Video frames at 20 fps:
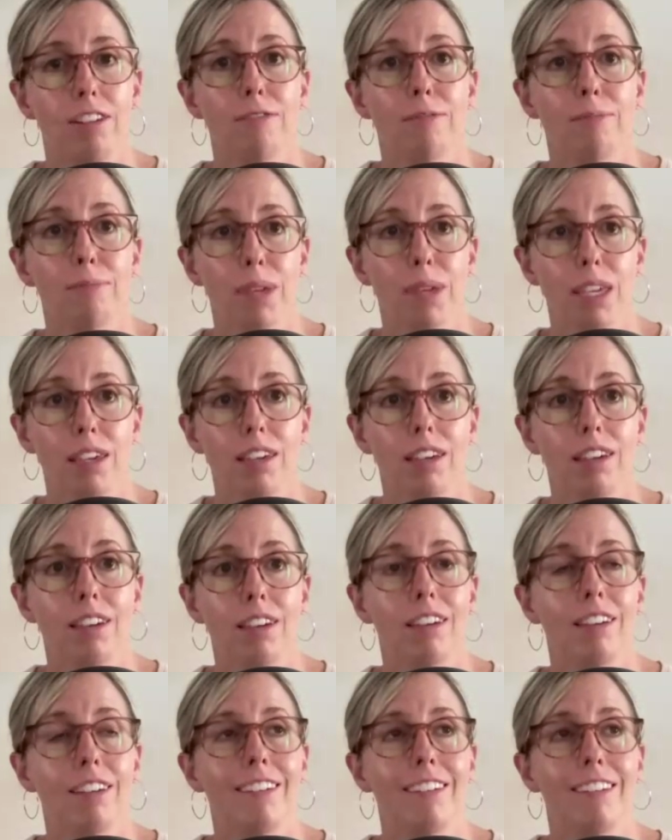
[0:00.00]
of
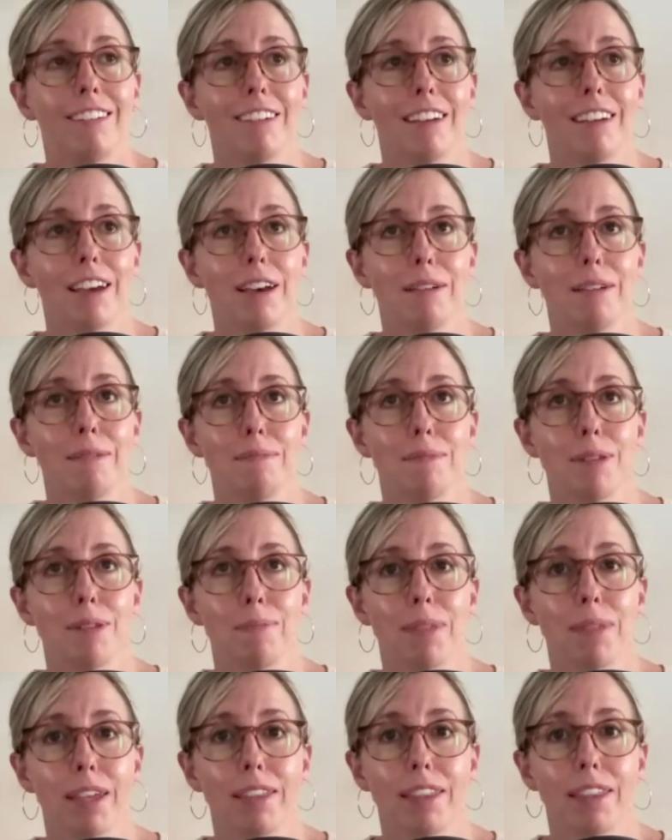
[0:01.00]
be
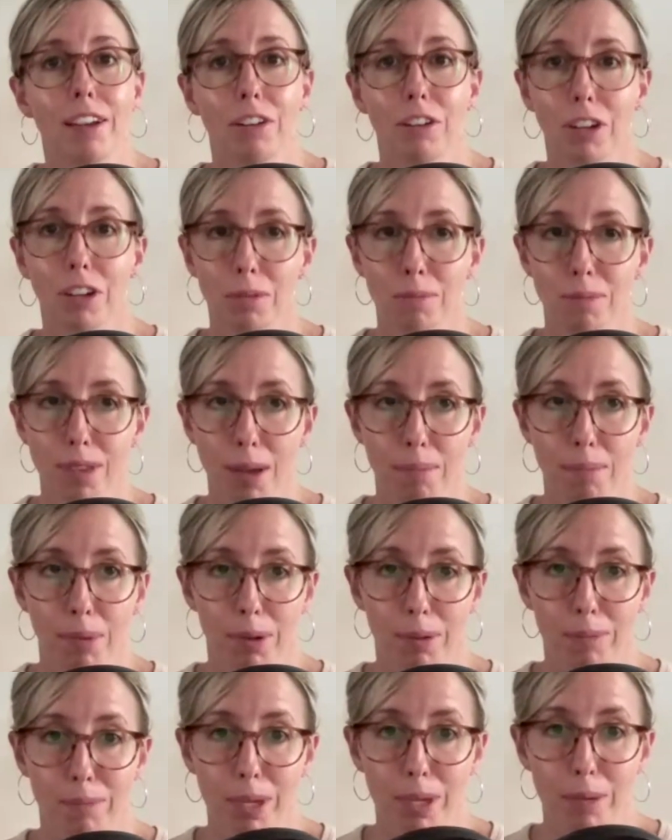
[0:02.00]
something that creeps up
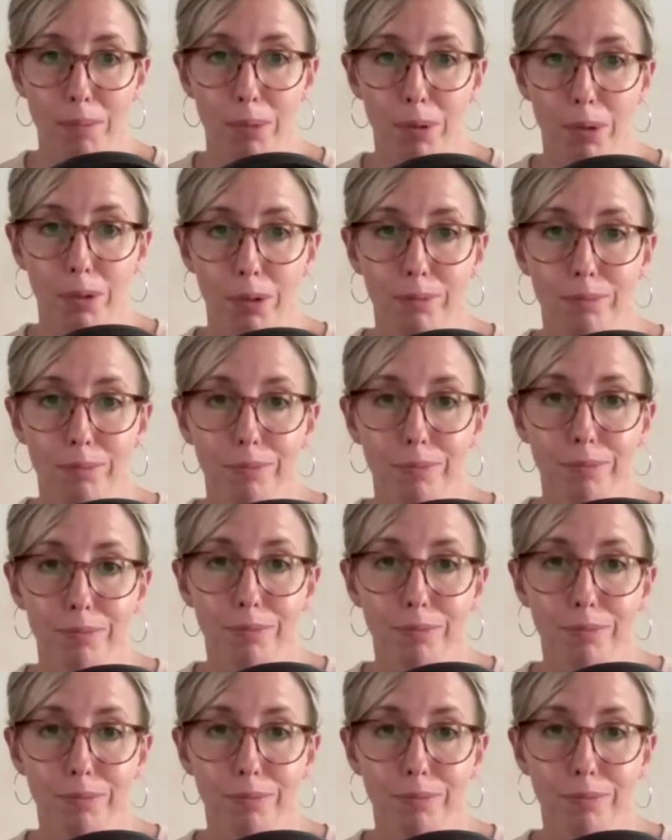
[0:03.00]
on people.